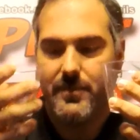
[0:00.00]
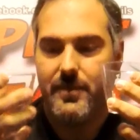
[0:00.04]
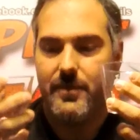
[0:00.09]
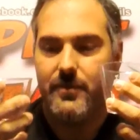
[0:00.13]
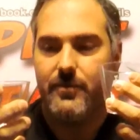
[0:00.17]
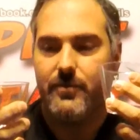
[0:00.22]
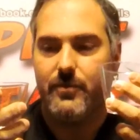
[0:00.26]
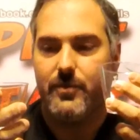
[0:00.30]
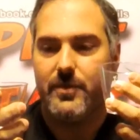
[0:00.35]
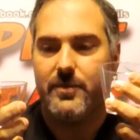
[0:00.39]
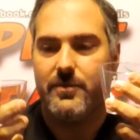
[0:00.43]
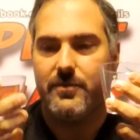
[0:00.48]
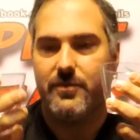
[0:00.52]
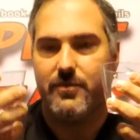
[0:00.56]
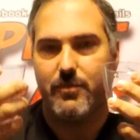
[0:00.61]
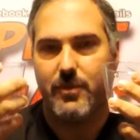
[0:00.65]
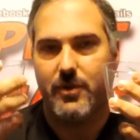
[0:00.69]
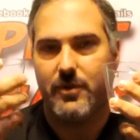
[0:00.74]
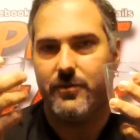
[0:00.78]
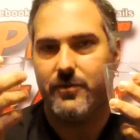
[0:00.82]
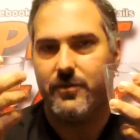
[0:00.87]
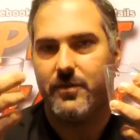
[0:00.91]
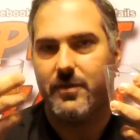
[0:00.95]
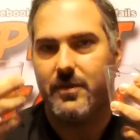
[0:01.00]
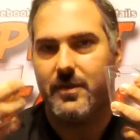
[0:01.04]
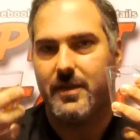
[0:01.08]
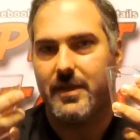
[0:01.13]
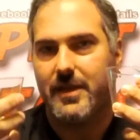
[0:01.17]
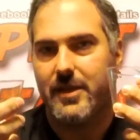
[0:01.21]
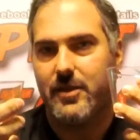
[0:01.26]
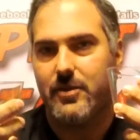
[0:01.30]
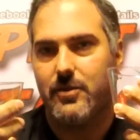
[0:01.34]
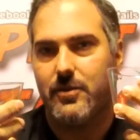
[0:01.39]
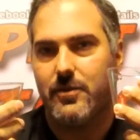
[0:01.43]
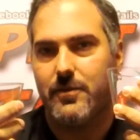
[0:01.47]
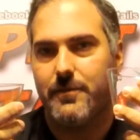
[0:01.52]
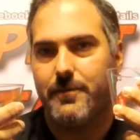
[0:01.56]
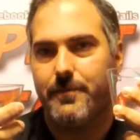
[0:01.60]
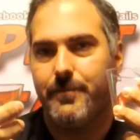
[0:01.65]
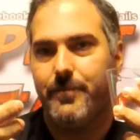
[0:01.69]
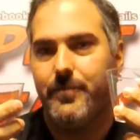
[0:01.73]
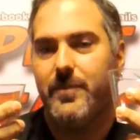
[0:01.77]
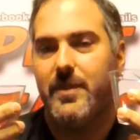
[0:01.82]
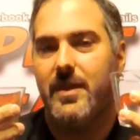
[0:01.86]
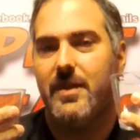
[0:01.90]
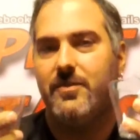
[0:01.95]
this one smells cleaner,
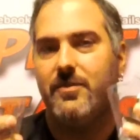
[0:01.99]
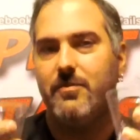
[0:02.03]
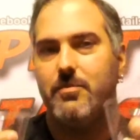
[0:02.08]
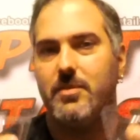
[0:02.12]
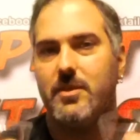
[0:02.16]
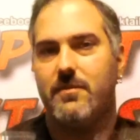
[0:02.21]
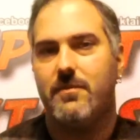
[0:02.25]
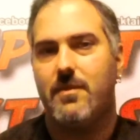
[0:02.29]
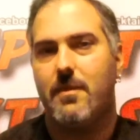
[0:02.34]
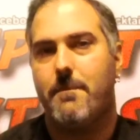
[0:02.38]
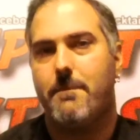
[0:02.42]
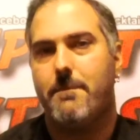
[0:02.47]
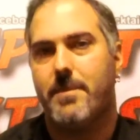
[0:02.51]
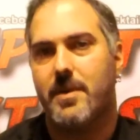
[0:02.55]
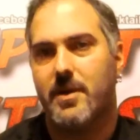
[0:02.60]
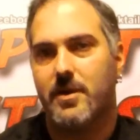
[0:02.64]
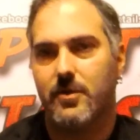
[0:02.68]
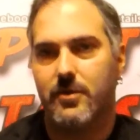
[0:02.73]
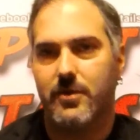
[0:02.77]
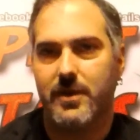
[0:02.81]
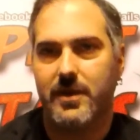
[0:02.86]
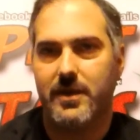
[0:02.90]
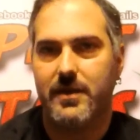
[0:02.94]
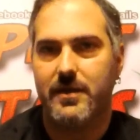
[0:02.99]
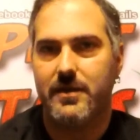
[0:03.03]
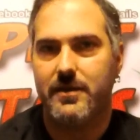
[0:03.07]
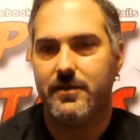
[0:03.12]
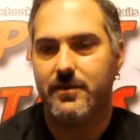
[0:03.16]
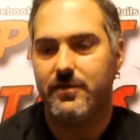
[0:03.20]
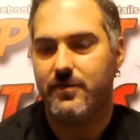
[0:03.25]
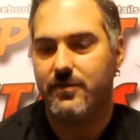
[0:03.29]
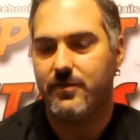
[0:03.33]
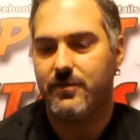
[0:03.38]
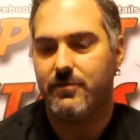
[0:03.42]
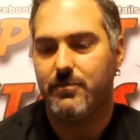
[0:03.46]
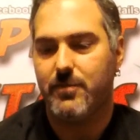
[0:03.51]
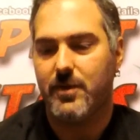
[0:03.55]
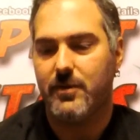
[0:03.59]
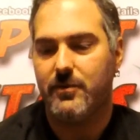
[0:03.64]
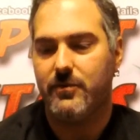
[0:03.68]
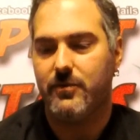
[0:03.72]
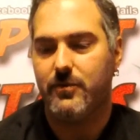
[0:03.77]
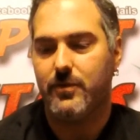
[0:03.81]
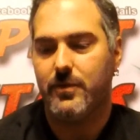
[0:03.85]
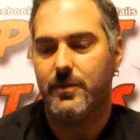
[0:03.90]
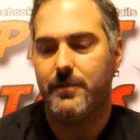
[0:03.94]
has a bit of a buttery
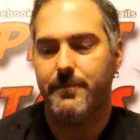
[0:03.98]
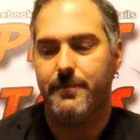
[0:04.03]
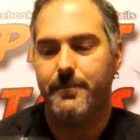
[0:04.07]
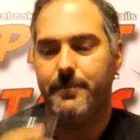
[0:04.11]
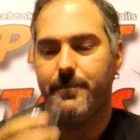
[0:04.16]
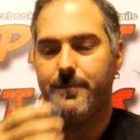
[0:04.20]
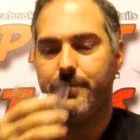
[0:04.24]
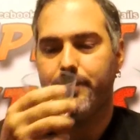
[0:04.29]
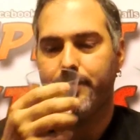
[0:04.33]
smell to it.